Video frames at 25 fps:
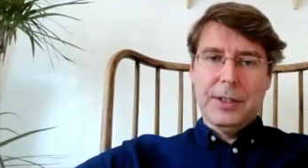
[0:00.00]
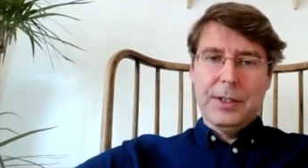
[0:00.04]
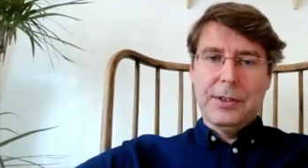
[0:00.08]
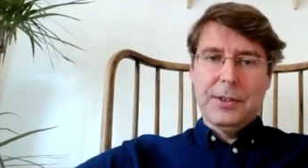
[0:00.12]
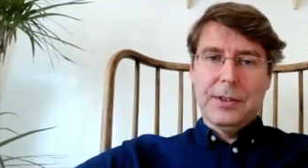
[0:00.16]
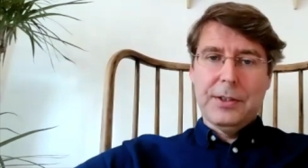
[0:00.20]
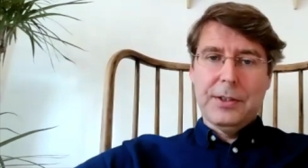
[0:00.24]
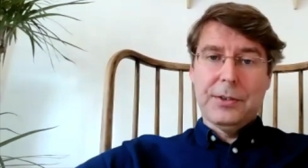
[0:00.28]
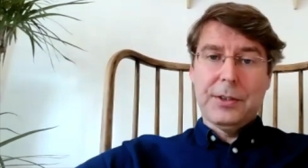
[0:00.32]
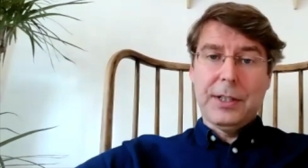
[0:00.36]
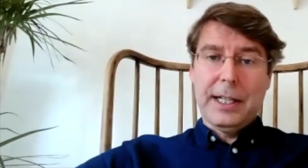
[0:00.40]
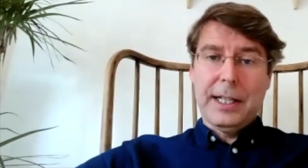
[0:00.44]

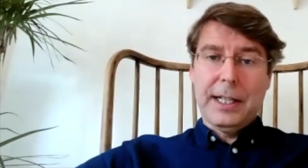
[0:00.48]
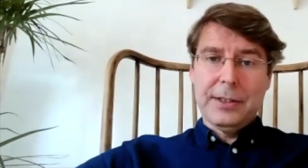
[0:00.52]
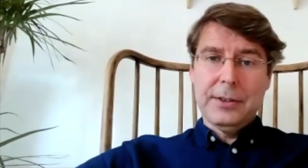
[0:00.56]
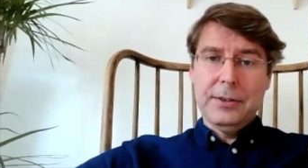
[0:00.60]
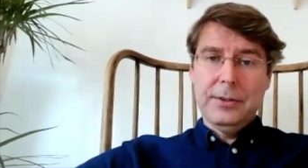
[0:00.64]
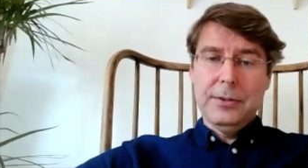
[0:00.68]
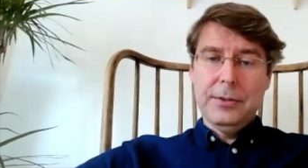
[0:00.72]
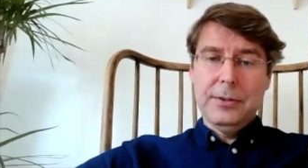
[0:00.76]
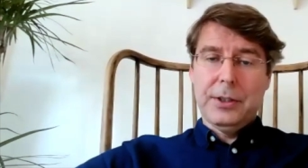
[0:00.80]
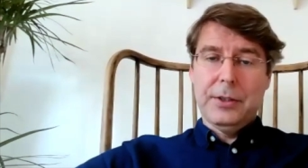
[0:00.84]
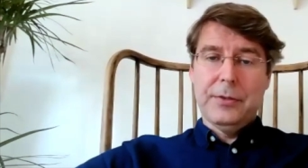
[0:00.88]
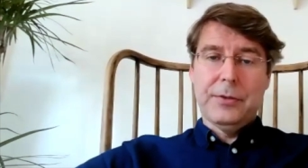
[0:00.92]
it has
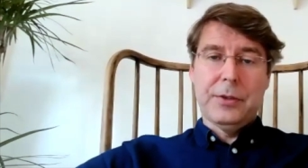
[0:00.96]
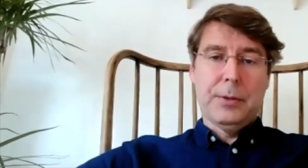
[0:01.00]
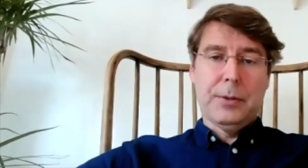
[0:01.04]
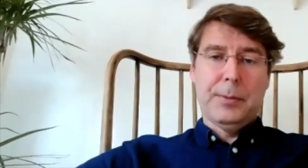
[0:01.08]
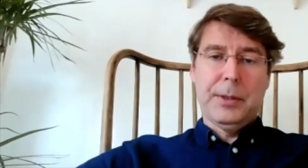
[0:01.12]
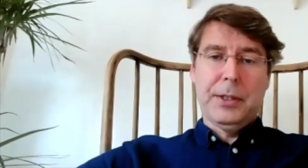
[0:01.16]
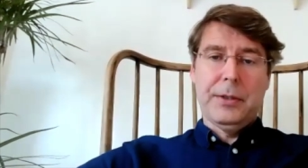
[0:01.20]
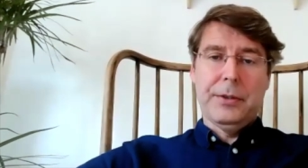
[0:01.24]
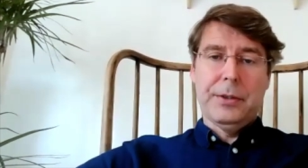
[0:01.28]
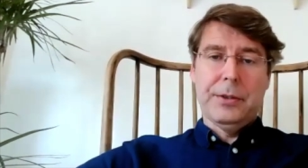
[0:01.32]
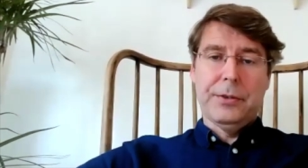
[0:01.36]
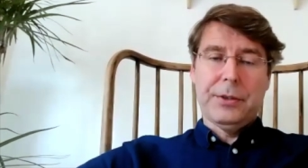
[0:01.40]
handled over a
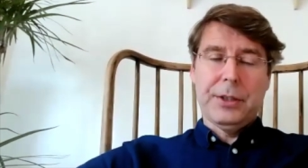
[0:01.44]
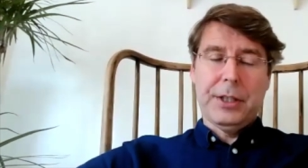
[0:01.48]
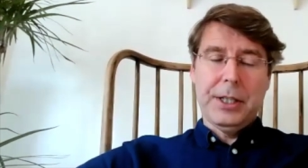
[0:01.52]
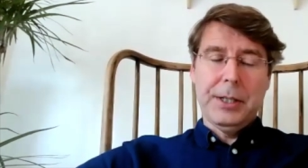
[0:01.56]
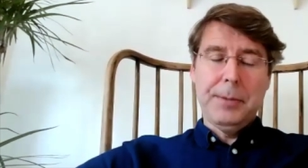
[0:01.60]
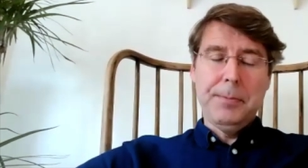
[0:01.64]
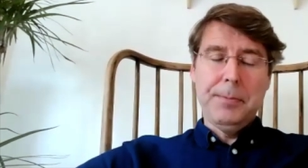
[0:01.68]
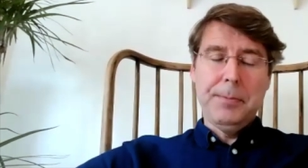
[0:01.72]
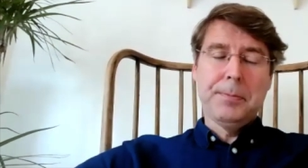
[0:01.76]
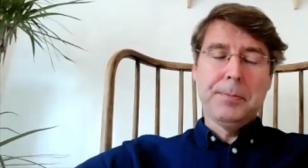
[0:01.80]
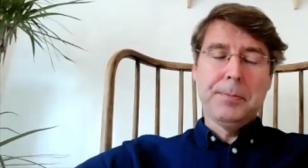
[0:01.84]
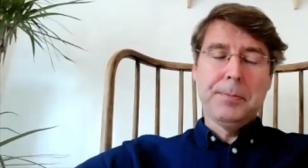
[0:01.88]
period of
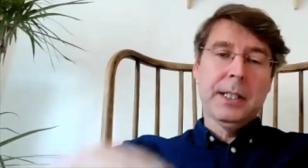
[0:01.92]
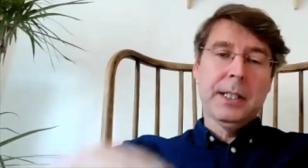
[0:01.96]
time